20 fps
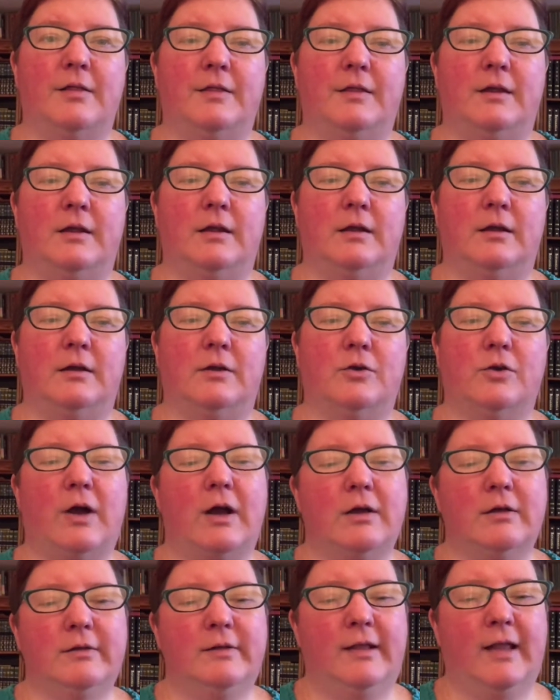the
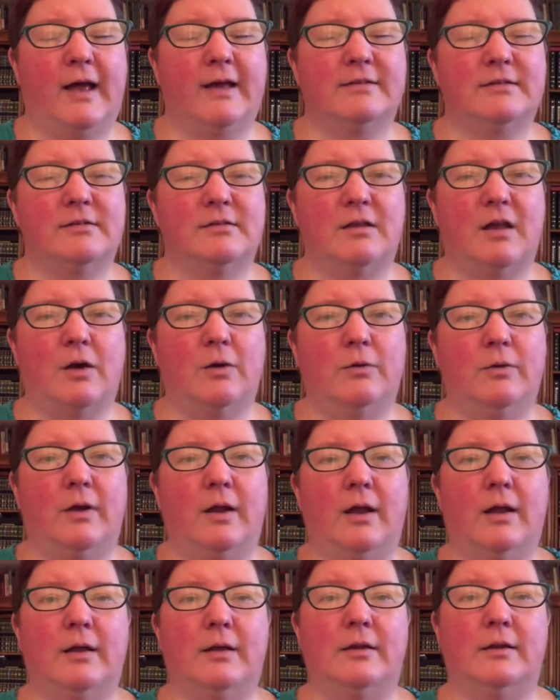crackled glass is out
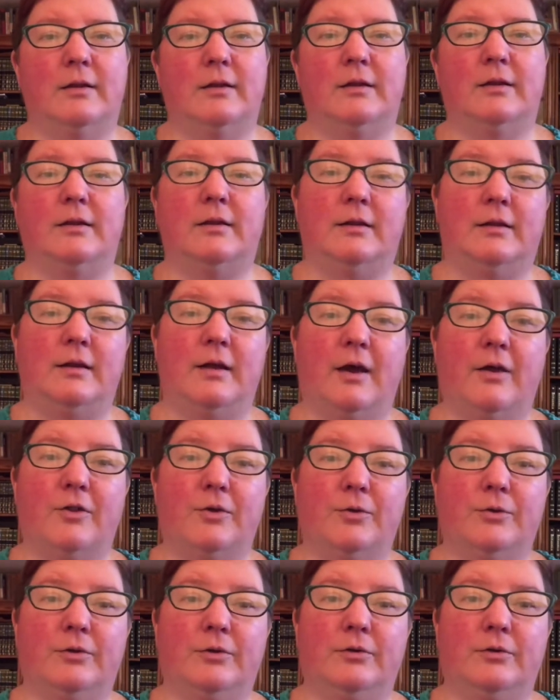and the
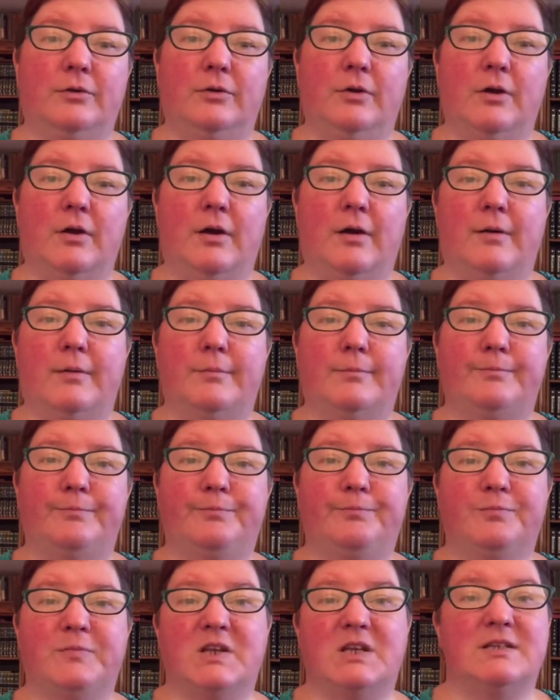other
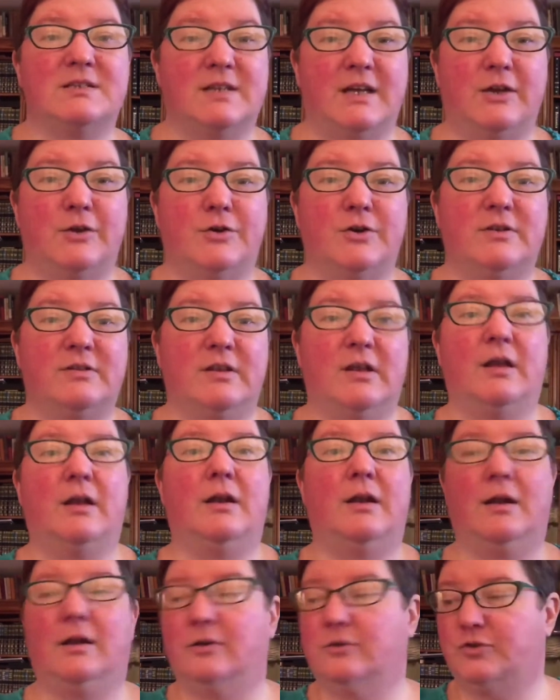container is in,
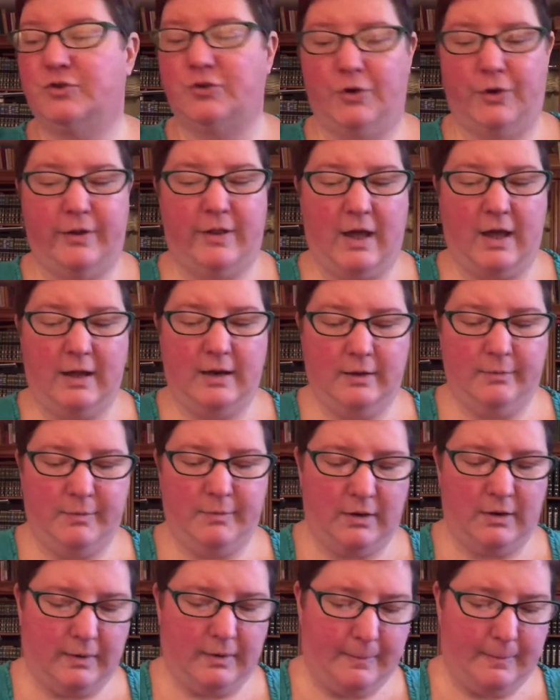and I'll show you that in a
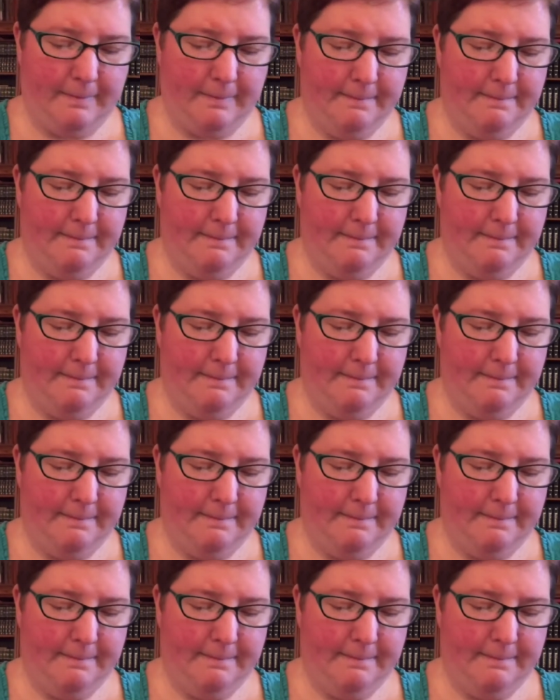minute.